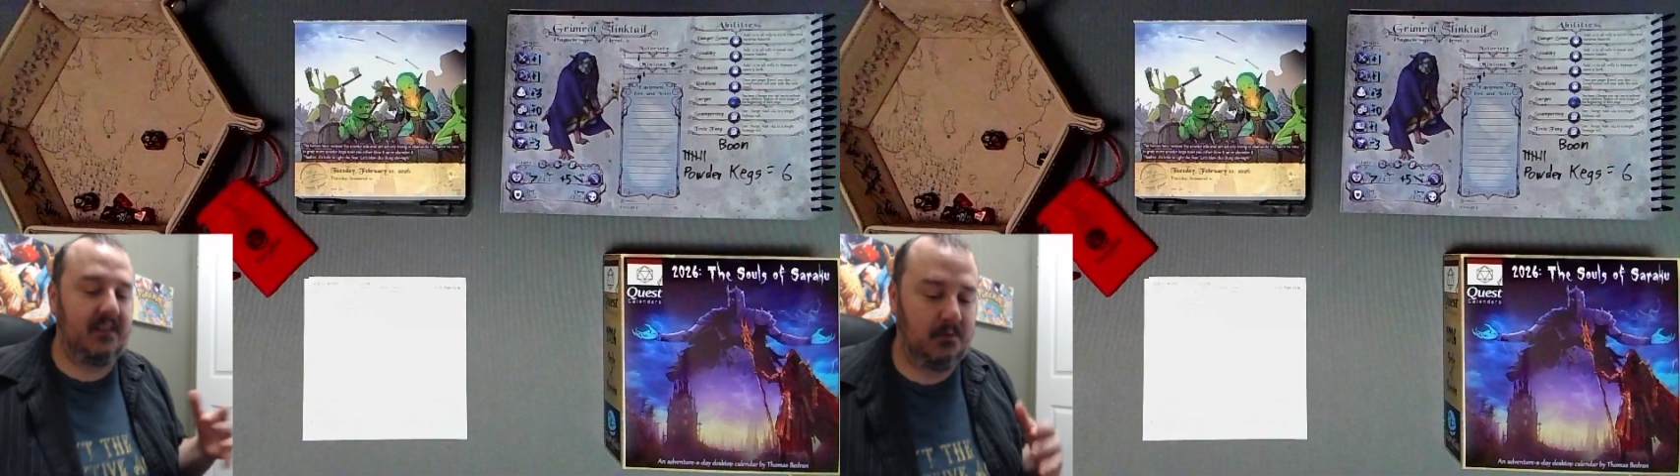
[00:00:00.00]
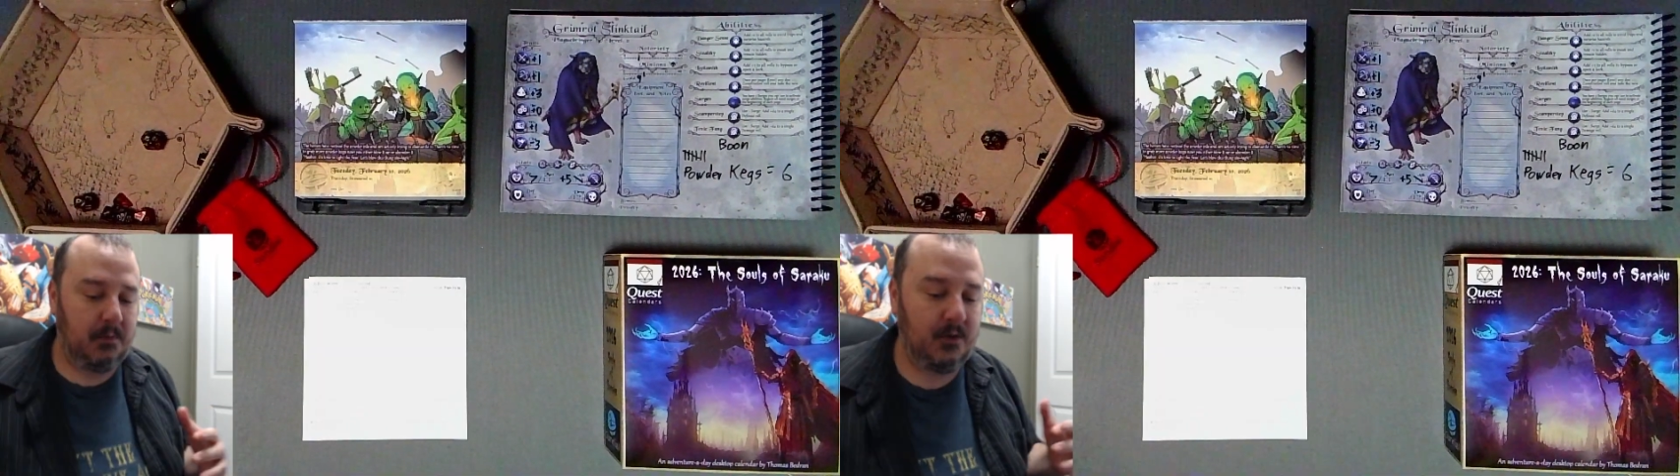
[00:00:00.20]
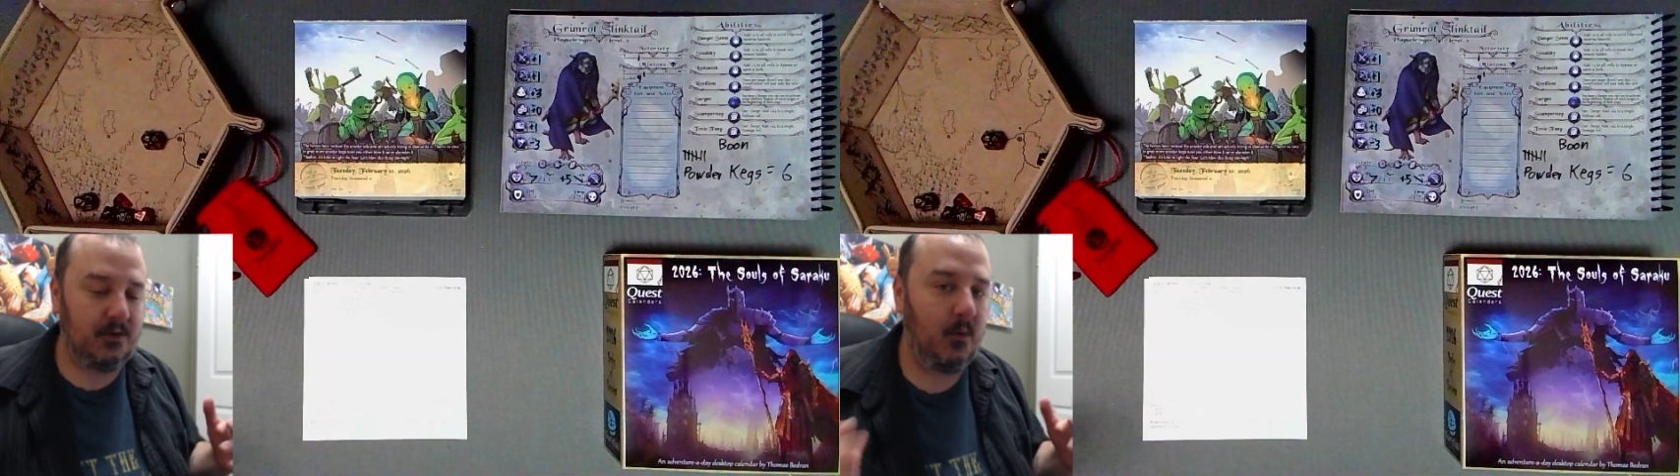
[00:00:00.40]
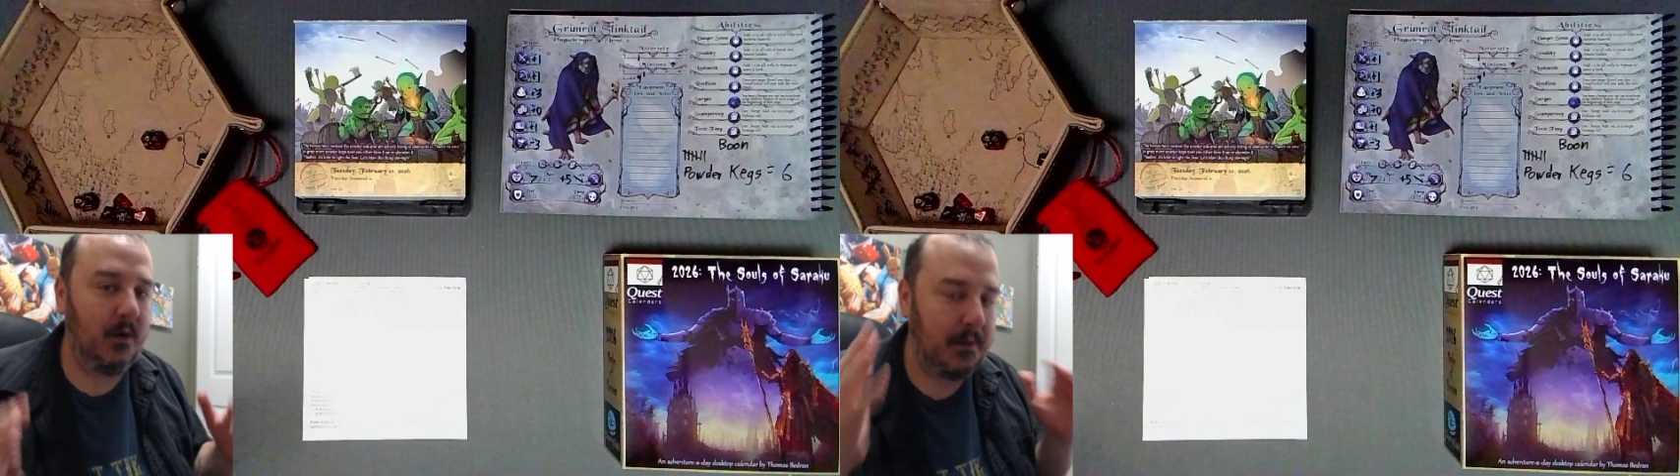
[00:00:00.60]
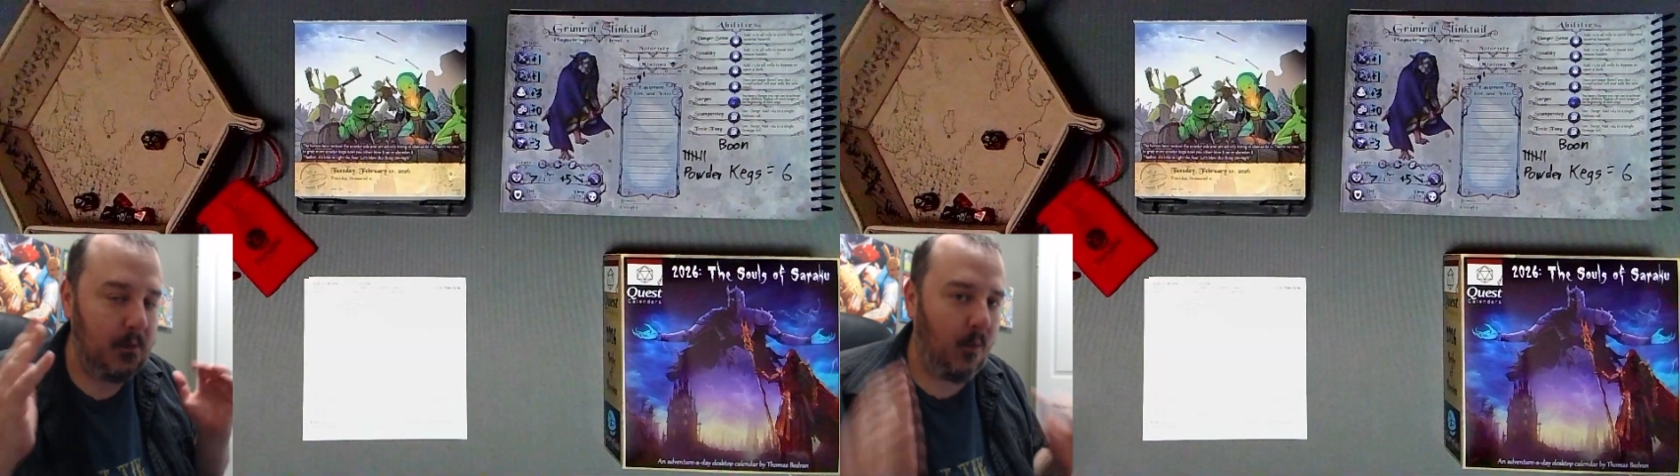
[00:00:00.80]
explosion
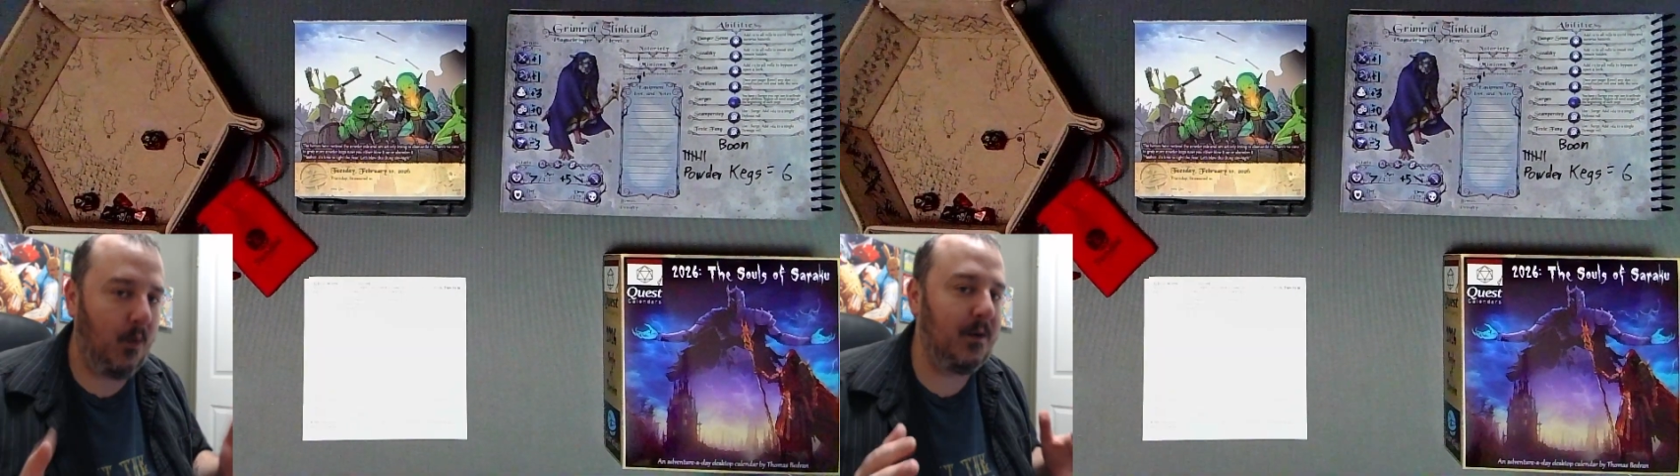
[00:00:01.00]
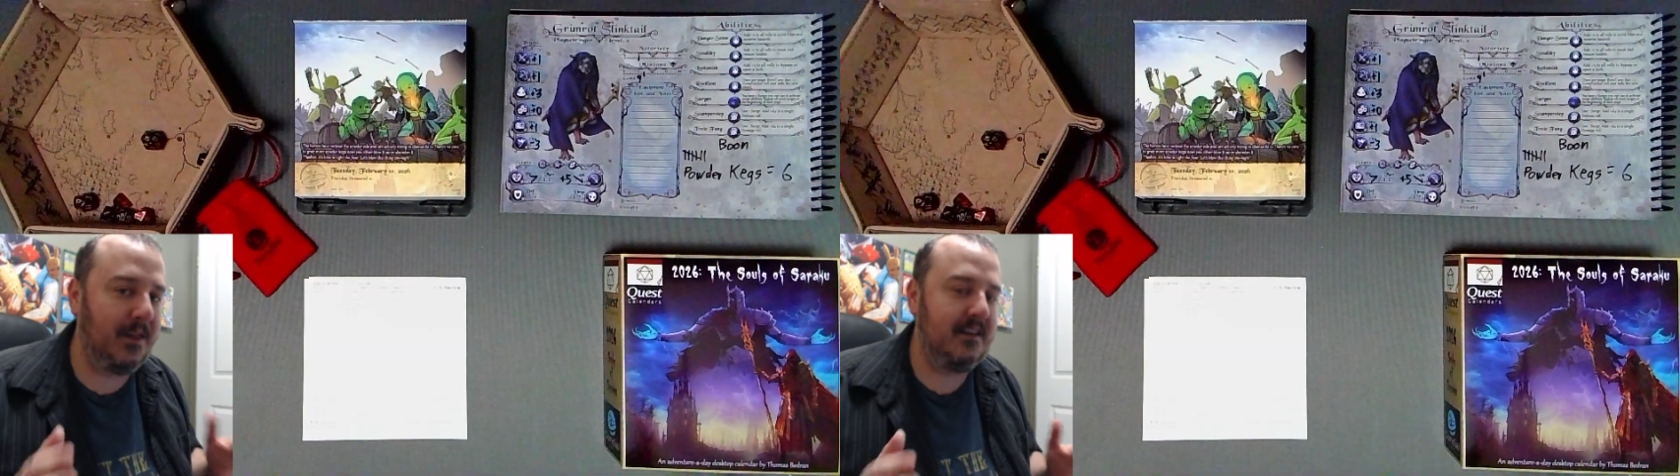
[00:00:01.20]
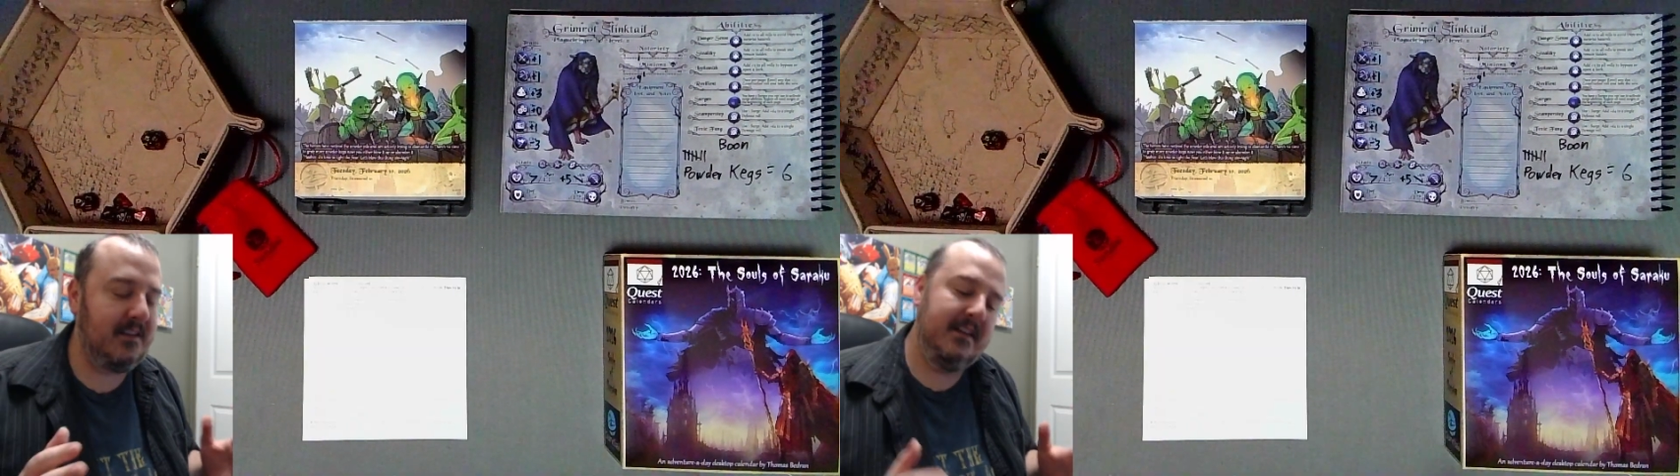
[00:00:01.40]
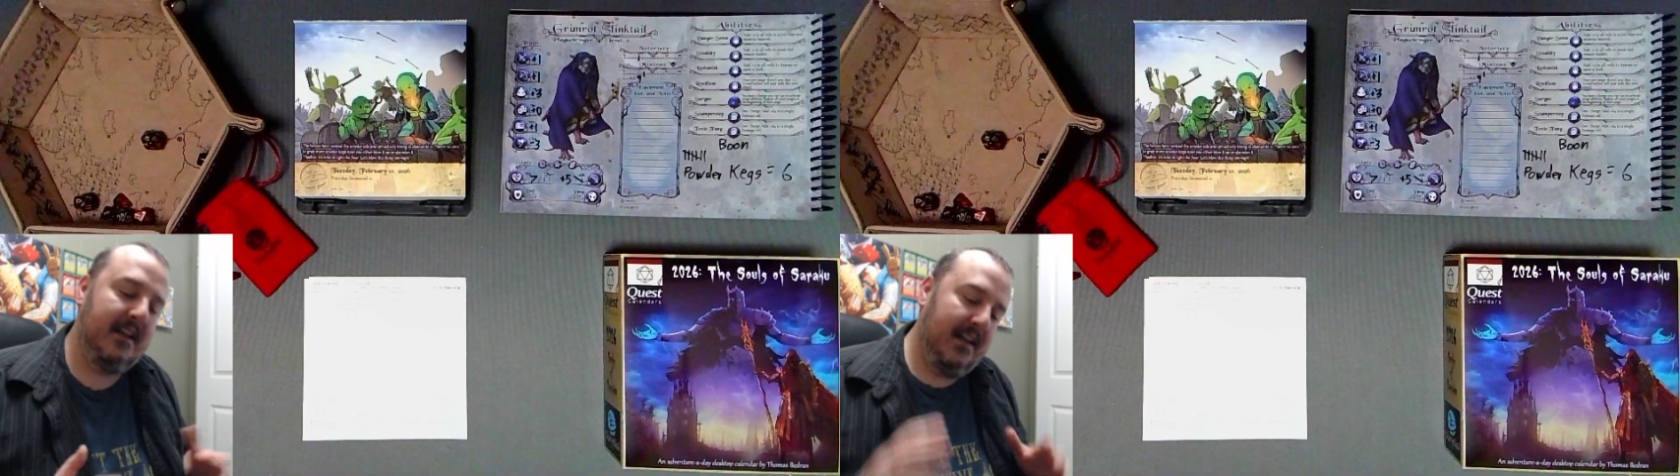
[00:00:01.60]
will be worth it,